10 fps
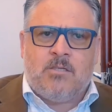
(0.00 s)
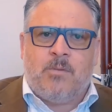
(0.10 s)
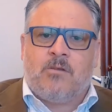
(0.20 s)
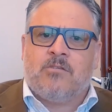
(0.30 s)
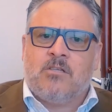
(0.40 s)

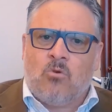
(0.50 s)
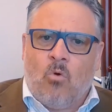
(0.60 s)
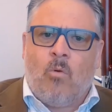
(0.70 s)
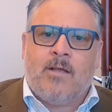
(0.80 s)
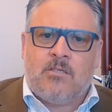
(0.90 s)
because there's
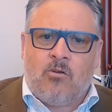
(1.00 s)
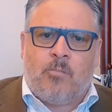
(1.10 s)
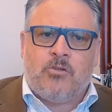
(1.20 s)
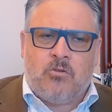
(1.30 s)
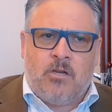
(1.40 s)
always an
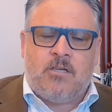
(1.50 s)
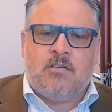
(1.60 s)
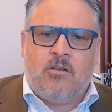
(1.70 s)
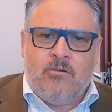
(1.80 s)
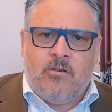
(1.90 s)
opportunity
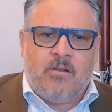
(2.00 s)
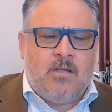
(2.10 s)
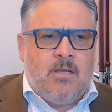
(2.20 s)
to learn.